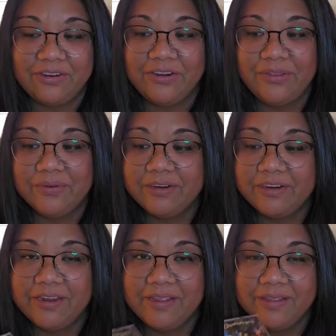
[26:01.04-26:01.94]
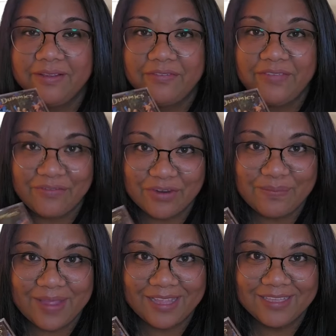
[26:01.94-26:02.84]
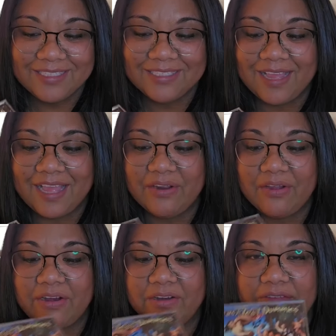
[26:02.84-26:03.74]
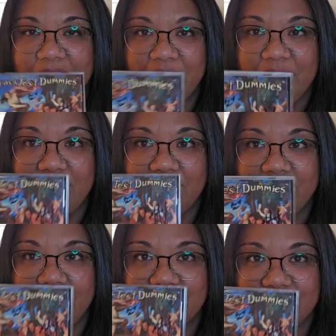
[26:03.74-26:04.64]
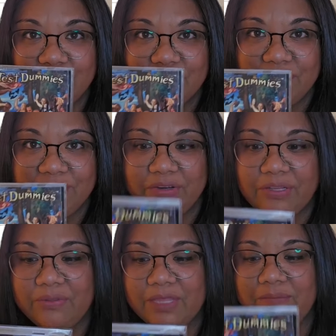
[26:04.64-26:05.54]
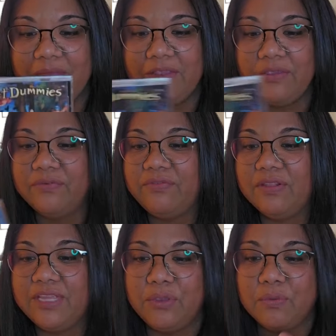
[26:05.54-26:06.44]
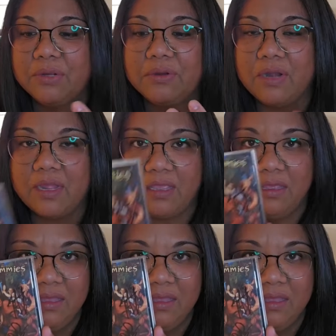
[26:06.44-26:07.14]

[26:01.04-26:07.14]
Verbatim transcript: are your favorite bands that are very, very nostalgic for you that make you feel like you want to cry,